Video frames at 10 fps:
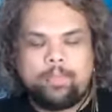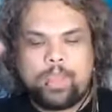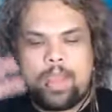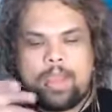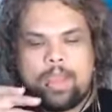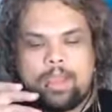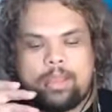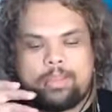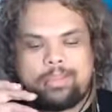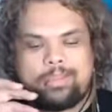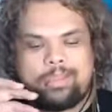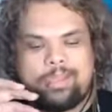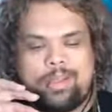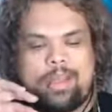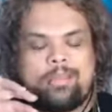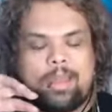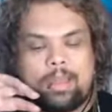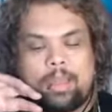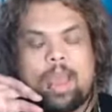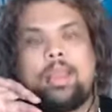to that
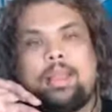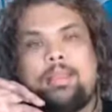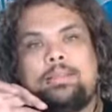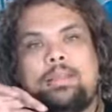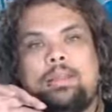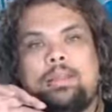guidance